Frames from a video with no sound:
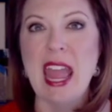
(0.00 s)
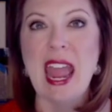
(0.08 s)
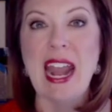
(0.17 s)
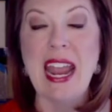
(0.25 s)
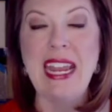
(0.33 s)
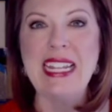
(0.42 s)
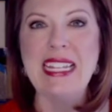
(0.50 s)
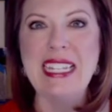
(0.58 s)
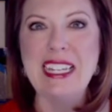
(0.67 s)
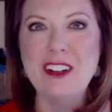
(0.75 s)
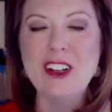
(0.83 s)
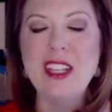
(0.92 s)
And I can
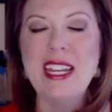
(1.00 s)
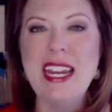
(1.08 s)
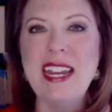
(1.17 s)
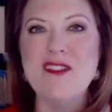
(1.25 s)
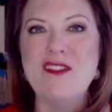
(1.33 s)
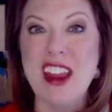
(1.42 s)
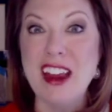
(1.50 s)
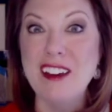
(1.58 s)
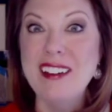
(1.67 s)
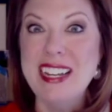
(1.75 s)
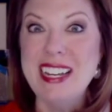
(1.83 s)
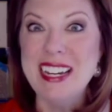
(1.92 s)
literally,
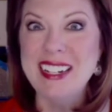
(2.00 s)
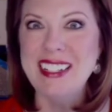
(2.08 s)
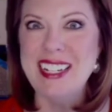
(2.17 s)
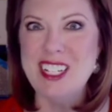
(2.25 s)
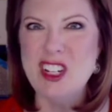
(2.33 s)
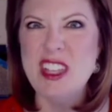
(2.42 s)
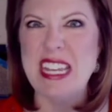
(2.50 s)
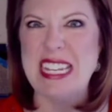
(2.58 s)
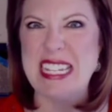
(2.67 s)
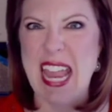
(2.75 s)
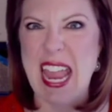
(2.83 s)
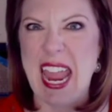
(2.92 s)
very nearly to the
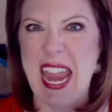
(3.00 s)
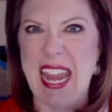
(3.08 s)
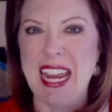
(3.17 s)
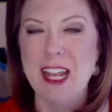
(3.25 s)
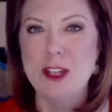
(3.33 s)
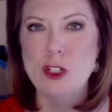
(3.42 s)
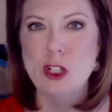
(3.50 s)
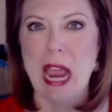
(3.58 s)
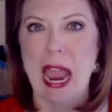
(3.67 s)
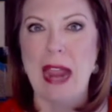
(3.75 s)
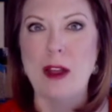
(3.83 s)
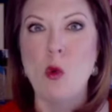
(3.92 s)
day,
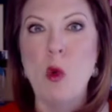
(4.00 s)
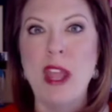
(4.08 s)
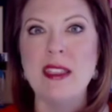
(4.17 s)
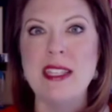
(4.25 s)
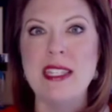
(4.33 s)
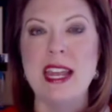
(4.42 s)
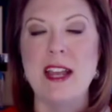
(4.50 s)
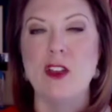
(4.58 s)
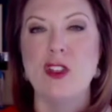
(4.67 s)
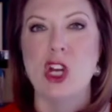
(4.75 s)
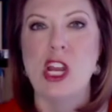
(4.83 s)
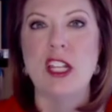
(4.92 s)
track when the
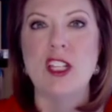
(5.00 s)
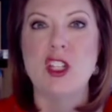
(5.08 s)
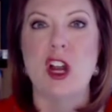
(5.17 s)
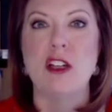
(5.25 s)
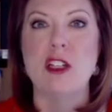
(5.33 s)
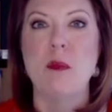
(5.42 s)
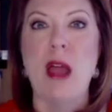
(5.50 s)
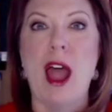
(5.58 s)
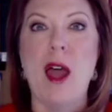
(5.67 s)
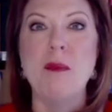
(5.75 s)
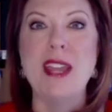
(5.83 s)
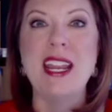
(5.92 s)
sales are going to start to
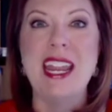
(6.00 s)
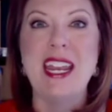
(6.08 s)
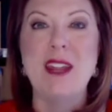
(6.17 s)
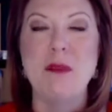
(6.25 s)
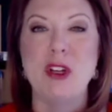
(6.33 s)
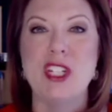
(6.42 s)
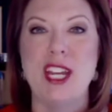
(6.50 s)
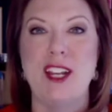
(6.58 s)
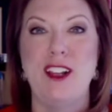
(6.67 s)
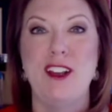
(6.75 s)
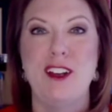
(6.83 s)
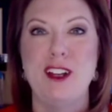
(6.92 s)
pop in any
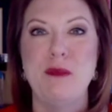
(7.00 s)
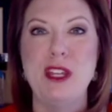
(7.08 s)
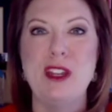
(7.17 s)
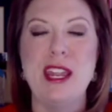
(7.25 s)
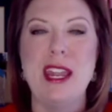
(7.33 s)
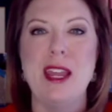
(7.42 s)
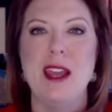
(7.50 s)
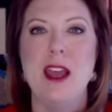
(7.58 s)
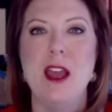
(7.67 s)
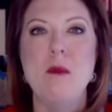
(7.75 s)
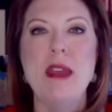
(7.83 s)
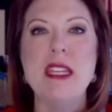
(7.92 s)
particular community
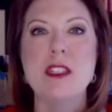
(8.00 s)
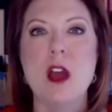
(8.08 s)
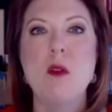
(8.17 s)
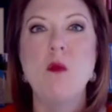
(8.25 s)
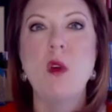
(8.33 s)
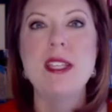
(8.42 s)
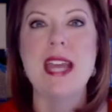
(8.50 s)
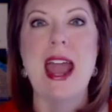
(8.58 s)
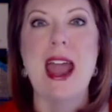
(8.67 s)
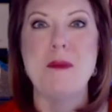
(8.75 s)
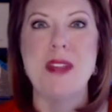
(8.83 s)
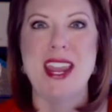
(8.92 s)
based on what's
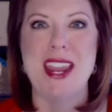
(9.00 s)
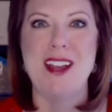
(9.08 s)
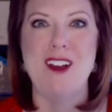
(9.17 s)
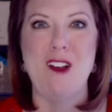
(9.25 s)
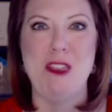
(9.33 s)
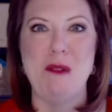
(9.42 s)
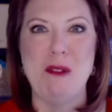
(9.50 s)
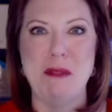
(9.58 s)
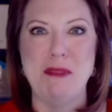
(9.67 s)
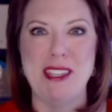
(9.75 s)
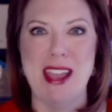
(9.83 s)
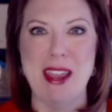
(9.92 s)
happening on the
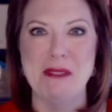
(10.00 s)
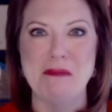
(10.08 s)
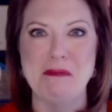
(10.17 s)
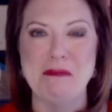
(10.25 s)
website.